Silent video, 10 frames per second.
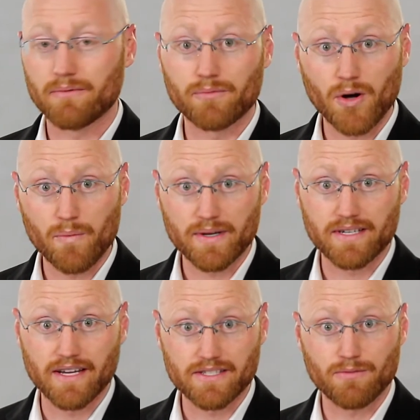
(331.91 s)

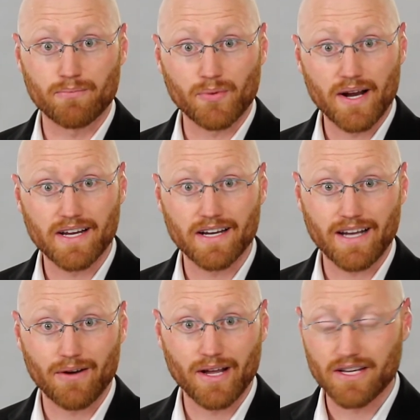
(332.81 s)
aromatase, so breaking
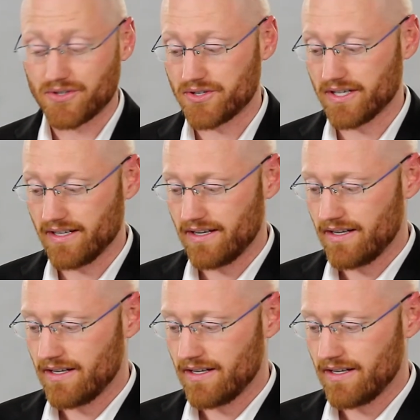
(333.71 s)
down estrogen.